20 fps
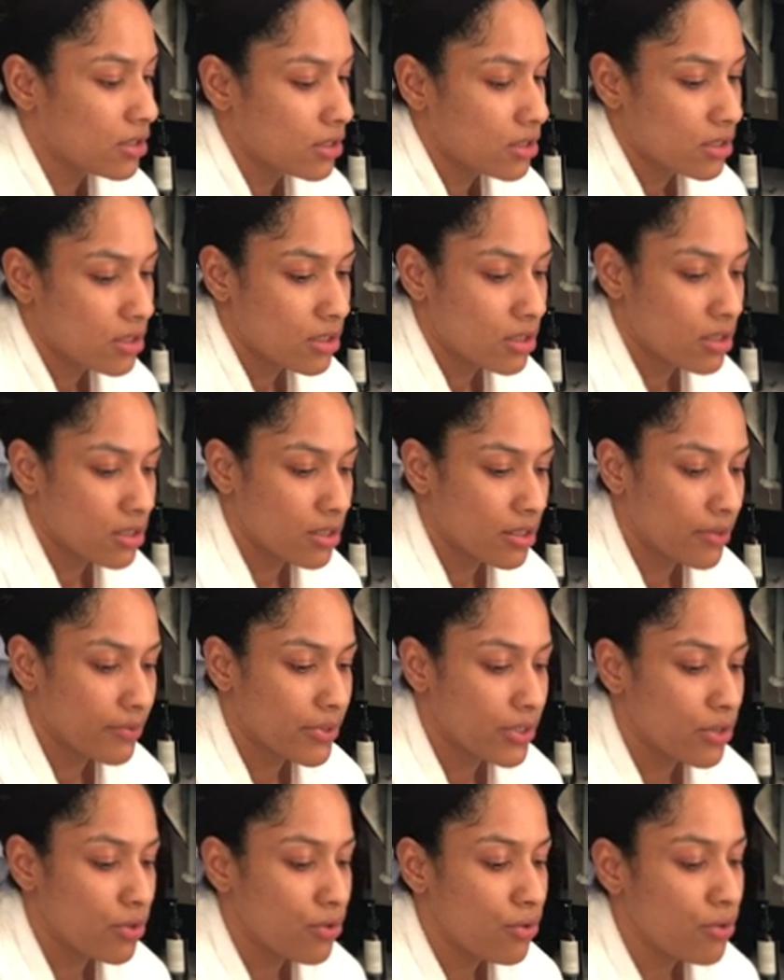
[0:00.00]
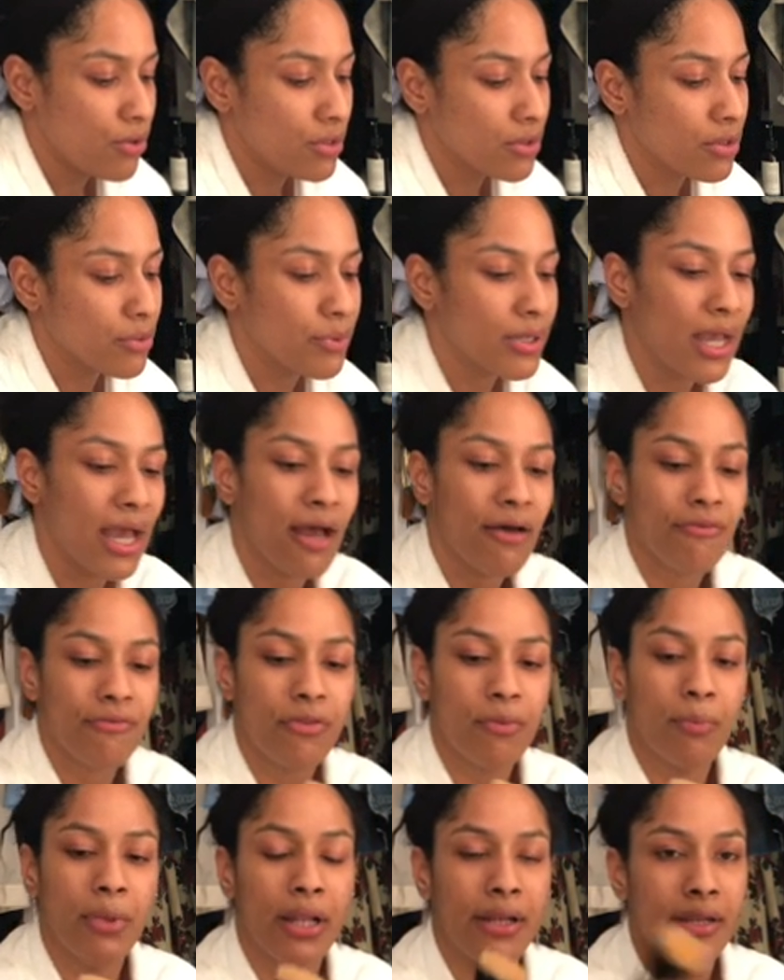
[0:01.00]
there we go, and then we have
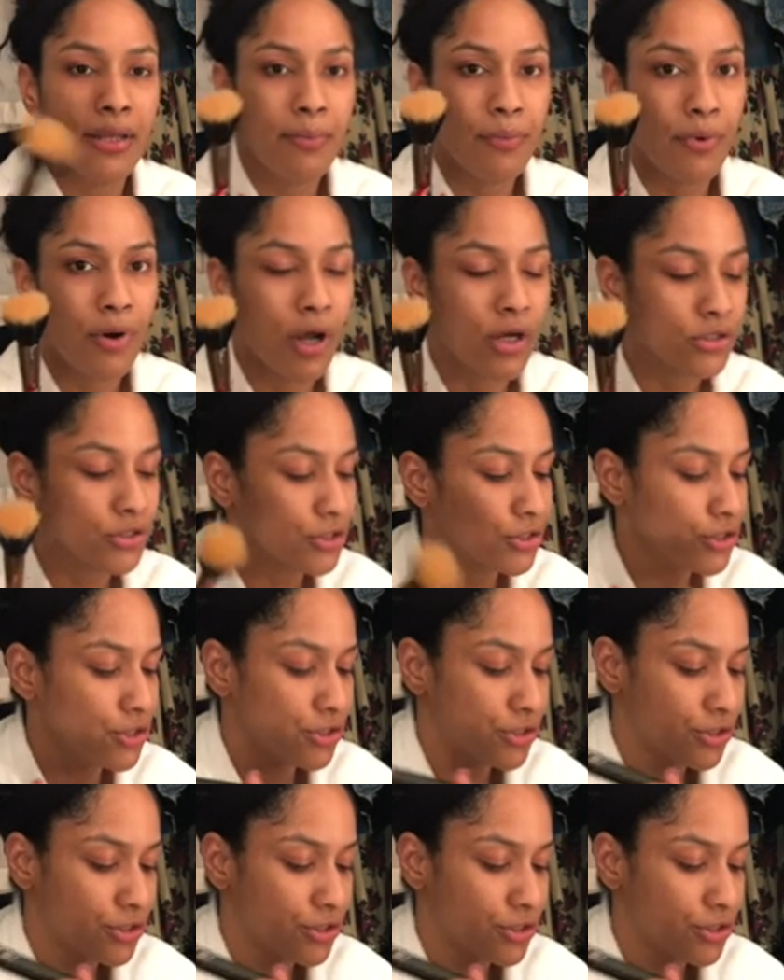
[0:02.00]
the blending brush.